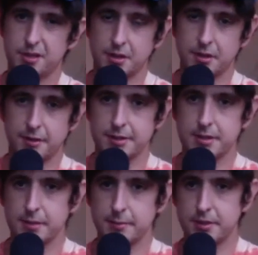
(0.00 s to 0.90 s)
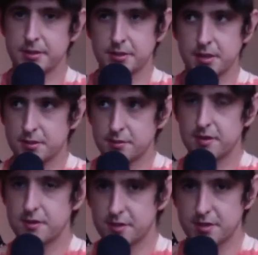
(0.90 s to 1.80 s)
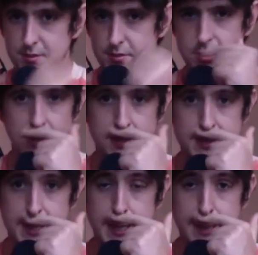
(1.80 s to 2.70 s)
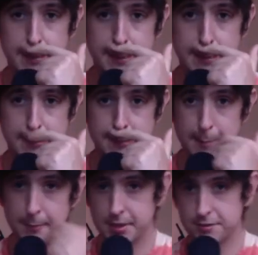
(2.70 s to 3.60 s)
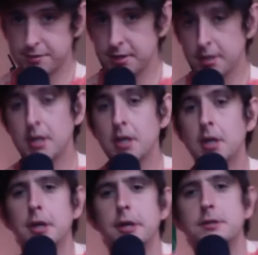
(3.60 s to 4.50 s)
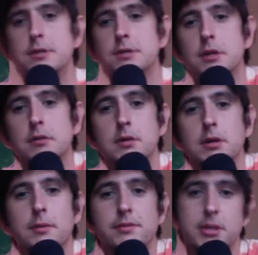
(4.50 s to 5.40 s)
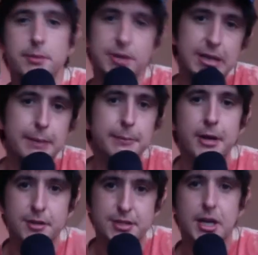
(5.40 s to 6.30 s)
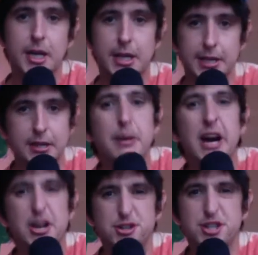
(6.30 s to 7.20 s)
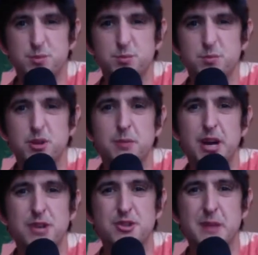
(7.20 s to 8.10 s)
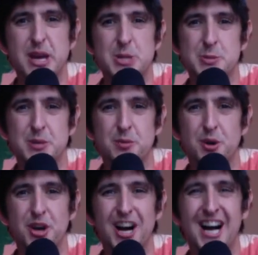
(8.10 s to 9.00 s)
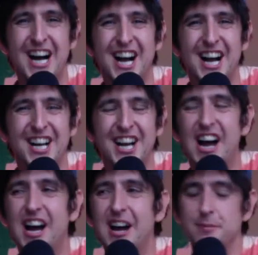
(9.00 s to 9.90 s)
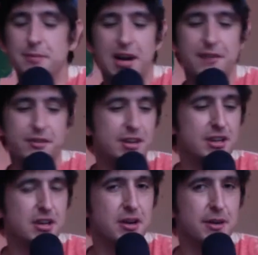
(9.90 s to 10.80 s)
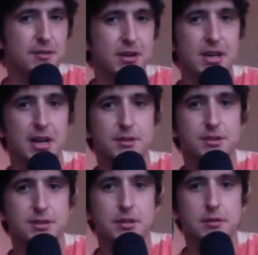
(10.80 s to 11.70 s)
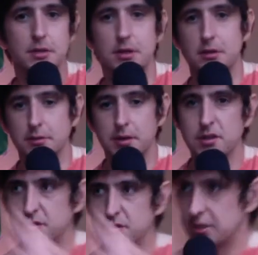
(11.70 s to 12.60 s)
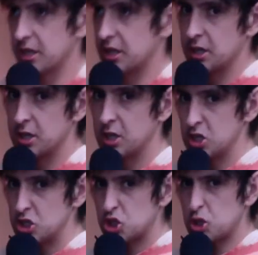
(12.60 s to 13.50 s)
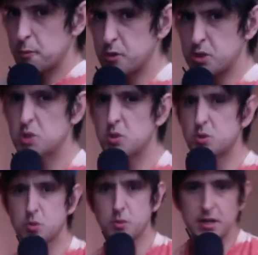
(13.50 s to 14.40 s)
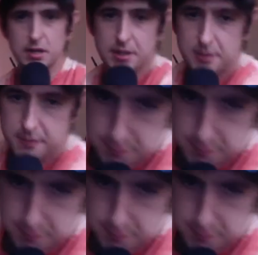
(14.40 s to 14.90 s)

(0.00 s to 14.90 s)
it going today because I tried to switch it on a second ago and it had run out of battery. So obviously I'm going to get better at cycling in the batteries and, you know, battery management and whatnot. but I haven't got it going right now. So, you know, I could have done like a super sweet kind of